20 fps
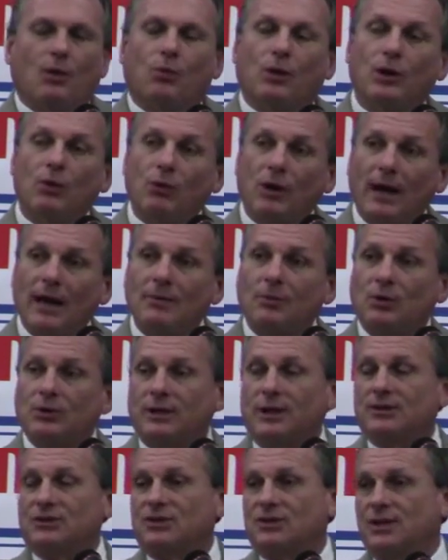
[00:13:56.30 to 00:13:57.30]
We were
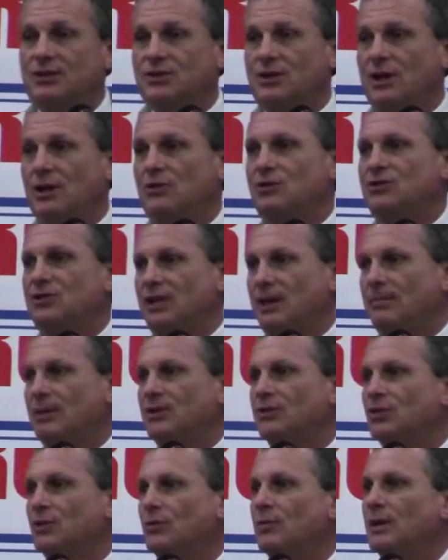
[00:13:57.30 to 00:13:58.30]
able to get
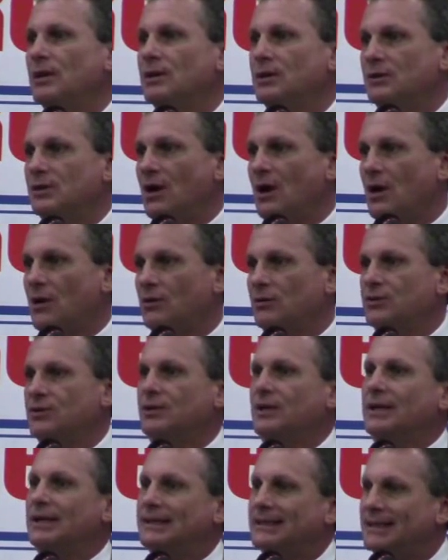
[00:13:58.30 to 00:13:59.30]
$672 million
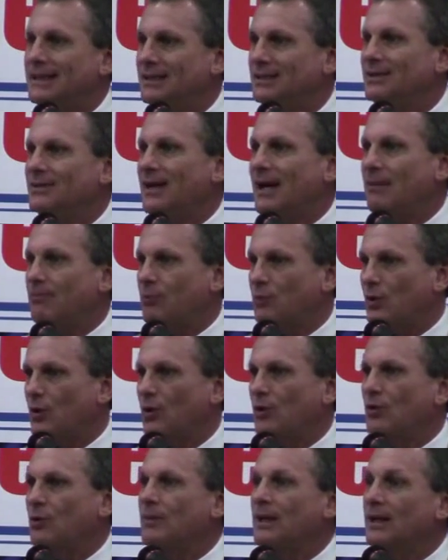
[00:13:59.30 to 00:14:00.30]
to continue that
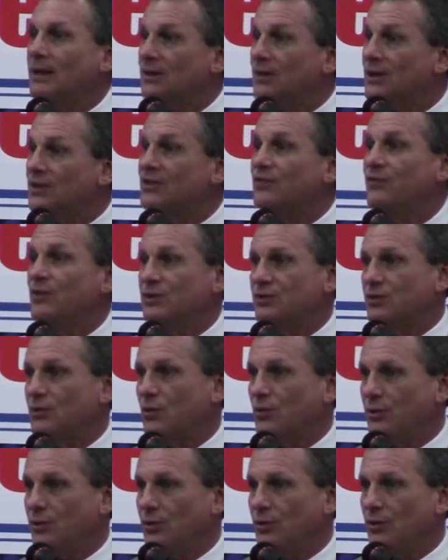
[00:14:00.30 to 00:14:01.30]
program in this
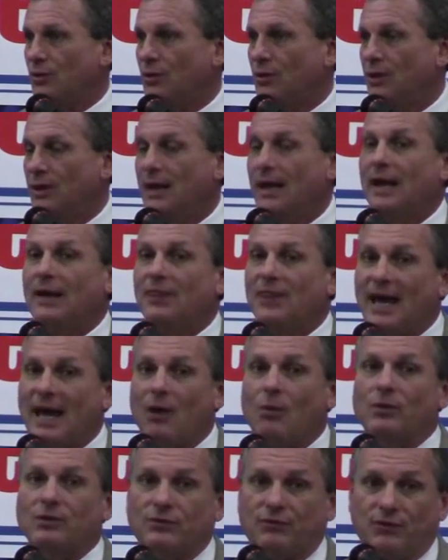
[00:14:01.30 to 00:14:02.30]
fiscal year, and
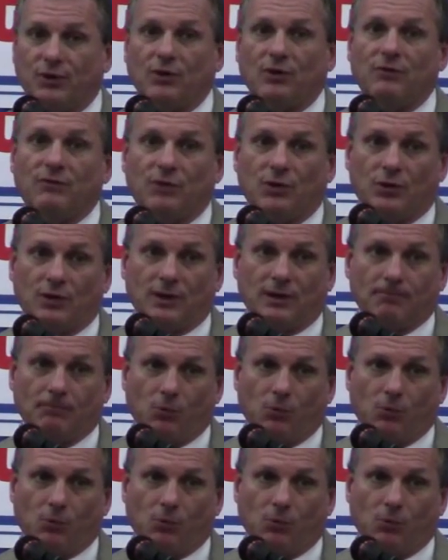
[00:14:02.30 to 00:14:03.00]
that was very, very